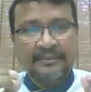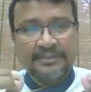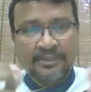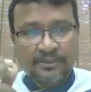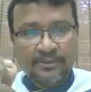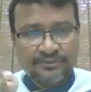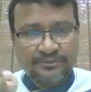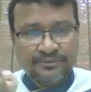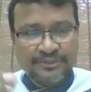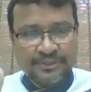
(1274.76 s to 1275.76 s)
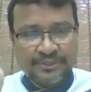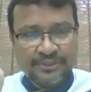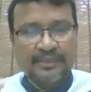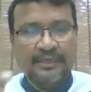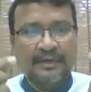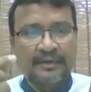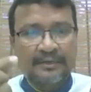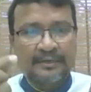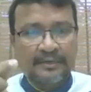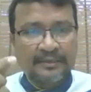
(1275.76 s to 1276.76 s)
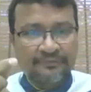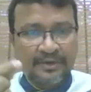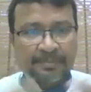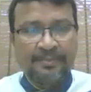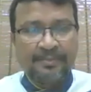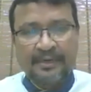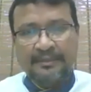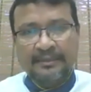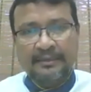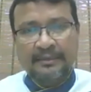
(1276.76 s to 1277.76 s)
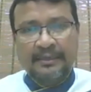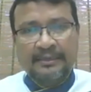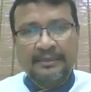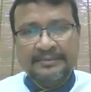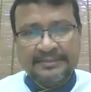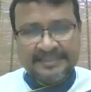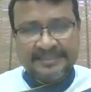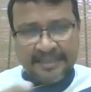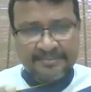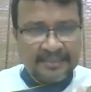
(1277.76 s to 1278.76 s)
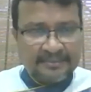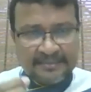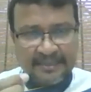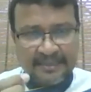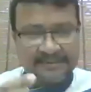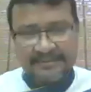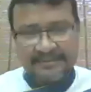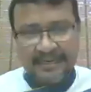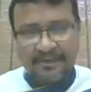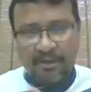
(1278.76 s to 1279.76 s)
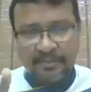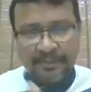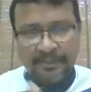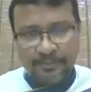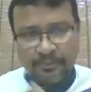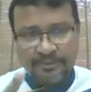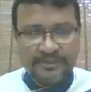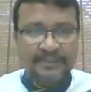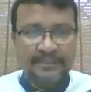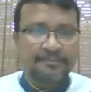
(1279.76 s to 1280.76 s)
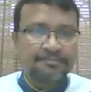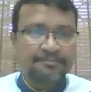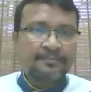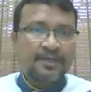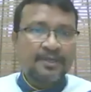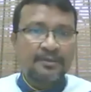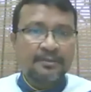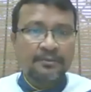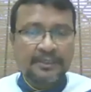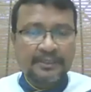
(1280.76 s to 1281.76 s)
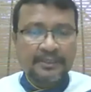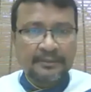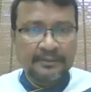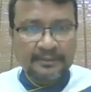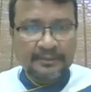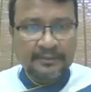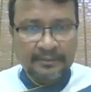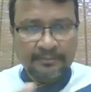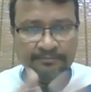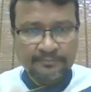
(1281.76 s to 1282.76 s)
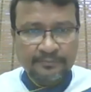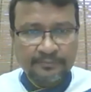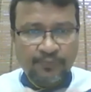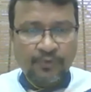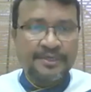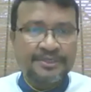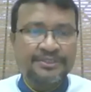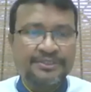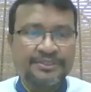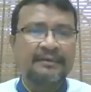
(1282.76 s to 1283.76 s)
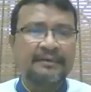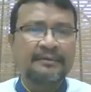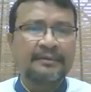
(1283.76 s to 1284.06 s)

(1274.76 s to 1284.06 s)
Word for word: cellular structure and different particle shapes and sizes that normally pokes the gluten um, formation and